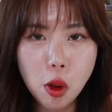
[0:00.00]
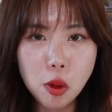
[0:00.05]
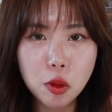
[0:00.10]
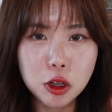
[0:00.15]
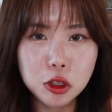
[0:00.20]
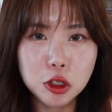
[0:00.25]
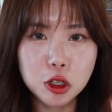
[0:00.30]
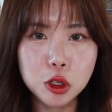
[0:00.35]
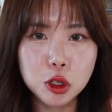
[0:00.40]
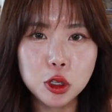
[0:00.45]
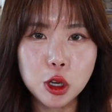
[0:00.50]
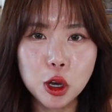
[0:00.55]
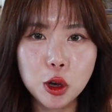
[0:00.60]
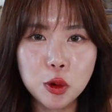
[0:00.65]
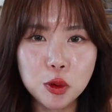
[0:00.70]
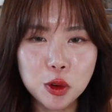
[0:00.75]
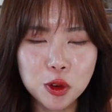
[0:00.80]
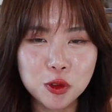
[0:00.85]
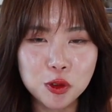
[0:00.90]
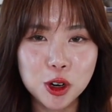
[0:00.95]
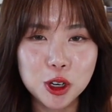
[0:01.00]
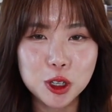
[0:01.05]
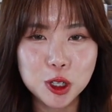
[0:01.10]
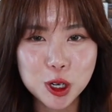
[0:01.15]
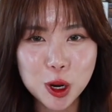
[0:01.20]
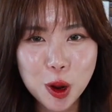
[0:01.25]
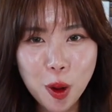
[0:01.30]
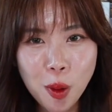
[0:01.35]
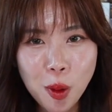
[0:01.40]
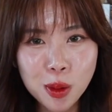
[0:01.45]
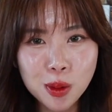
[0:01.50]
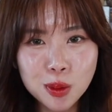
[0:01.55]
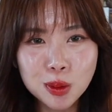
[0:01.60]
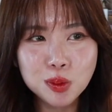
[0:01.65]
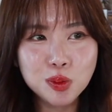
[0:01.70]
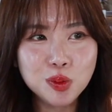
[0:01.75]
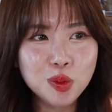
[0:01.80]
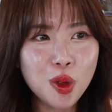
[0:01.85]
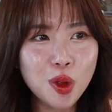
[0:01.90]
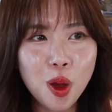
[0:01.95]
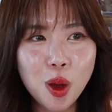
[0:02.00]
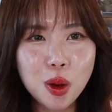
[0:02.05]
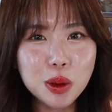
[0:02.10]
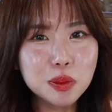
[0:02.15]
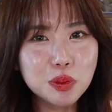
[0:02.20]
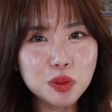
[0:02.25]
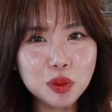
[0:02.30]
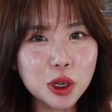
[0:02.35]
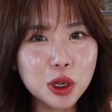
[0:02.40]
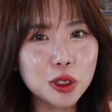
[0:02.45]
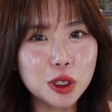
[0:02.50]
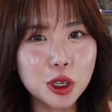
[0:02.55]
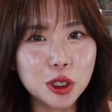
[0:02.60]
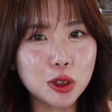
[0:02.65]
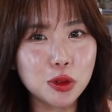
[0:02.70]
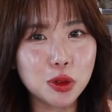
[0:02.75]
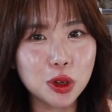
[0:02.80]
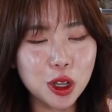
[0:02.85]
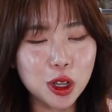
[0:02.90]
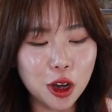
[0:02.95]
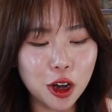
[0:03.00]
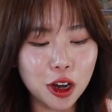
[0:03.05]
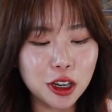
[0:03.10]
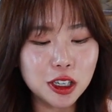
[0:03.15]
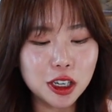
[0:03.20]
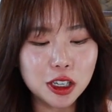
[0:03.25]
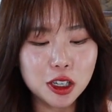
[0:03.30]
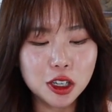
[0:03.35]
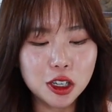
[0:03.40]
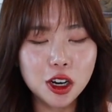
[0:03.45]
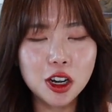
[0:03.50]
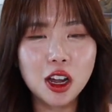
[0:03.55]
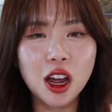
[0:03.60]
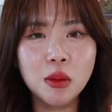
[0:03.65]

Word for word: This is so refreshing because it's a really hot day today.